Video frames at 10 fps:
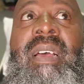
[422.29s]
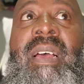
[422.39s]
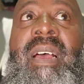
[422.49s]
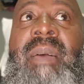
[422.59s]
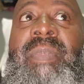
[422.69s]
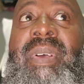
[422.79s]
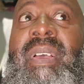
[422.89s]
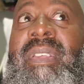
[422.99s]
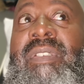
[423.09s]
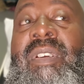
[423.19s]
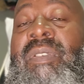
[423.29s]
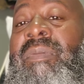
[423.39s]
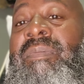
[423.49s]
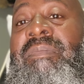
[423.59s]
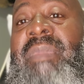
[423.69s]
But, you
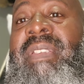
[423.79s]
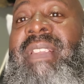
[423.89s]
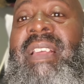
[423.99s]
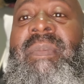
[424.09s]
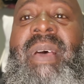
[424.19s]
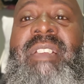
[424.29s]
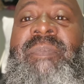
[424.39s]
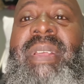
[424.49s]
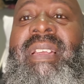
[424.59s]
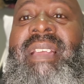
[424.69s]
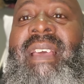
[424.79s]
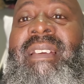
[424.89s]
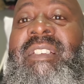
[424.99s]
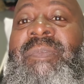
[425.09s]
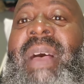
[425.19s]
know, he's thinking about his bank account
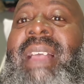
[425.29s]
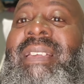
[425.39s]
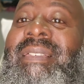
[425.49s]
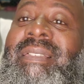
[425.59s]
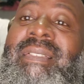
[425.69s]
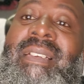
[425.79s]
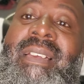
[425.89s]
and his pockets.